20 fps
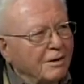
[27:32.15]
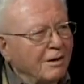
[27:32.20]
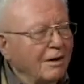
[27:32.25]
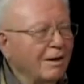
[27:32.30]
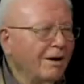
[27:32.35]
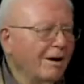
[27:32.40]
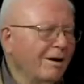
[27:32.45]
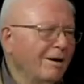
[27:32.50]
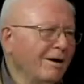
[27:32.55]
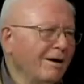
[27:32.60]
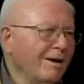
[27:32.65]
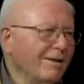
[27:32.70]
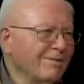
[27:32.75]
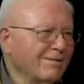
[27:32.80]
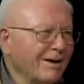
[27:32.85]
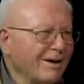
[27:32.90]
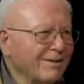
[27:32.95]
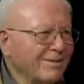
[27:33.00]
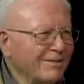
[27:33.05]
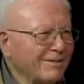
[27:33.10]
I,
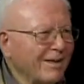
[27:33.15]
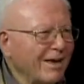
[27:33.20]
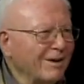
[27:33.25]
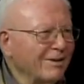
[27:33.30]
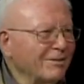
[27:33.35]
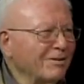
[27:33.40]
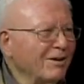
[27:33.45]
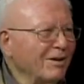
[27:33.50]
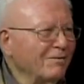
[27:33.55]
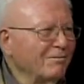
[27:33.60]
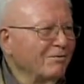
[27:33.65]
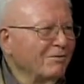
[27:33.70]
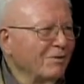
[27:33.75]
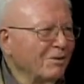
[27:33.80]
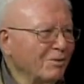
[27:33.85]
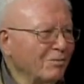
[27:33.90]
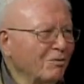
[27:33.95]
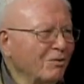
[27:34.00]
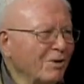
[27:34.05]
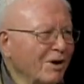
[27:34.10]
I had a,
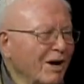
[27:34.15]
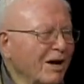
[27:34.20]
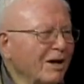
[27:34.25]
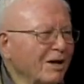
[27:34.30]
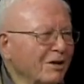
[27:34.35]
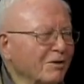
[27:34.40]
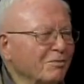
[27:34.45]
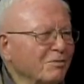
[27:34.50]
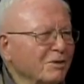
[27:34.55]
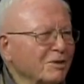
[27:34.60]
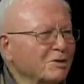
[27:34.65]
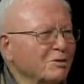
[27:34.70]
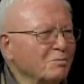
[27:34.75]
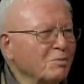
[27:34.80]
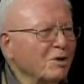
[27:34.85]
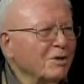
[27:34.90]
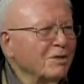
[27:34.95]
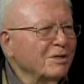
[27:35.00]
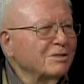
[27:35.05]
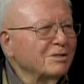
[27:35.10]
a, variety of
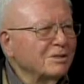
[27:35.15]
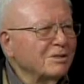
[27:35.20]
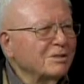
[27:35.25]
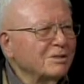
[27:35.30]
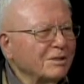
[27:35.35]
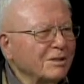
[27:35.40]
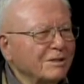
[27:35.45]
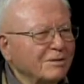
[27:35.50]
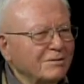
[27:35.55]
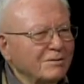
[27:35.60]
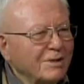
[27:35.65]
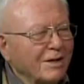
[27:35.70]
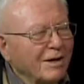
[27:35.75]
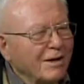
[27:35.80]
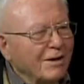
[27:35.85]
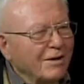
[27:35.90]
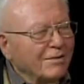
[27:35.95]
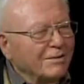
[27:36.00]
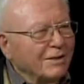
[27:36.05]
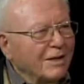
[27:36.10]
experiences that uh,
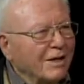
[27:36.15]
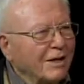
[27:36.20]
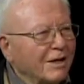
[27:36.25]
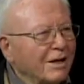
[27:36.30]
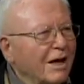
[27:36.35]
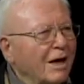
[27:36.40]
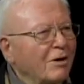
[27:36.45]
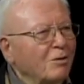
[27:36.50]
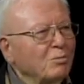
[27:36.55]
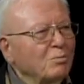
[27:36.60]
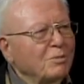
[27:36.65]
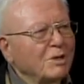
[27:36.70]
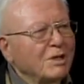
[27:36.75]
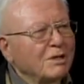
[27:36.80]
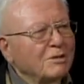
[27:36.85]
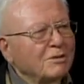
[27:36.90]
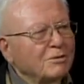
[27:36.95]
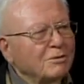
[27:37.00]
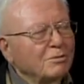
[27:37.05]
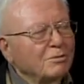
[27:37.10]
allowed
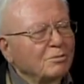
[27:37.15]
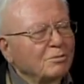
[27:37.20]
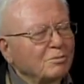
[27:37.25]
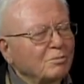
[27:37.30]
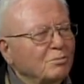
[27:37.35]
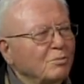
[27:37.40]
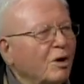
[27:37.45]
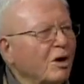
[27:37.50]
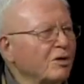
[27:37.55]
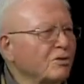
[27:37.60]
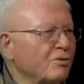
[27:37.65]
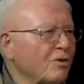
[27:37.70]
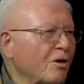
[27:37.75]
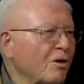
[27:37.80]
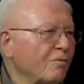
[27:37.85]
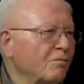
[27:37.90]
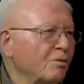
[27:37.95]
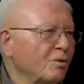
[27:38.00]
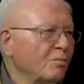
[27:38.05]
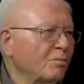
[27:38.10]
me to march
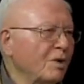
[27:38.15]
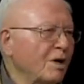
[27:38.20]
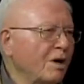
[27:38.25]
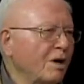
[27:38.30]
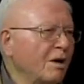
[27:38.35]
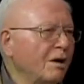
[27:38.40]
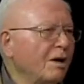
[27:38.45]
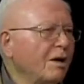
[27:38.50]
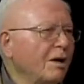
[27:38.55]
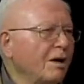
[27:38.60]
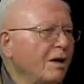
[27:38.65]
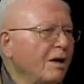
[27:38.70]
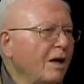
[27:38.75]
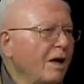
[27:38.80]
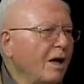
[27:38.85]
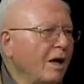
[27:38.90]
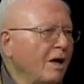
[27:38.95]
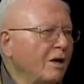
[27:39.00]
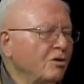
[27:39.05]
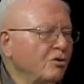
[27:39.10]
on from there, right.
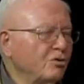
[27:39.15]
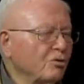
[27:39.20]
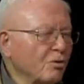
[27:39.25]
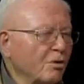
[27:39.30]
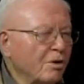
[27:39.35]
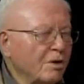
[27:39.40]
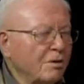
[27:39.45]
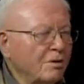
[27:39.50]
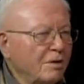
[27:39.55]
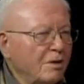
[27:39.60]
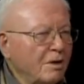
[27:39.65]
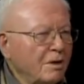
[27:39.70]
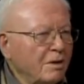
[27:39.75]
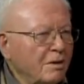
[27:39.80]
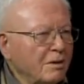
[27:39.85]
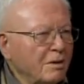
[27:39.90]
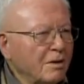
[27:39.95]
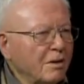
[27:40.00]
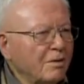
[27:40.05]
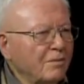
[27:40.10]
and join
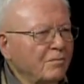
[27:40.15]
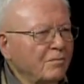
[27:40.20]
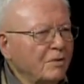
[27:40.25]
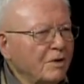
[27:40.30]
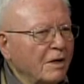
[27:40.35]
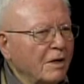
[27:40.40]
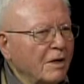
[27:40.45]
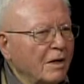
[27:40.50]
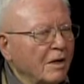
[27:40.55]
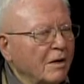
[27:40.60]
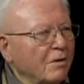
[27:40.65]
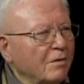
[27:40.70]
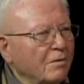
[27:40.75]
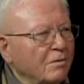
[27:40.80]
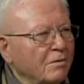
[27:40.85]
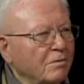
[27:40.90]
the uh, uh,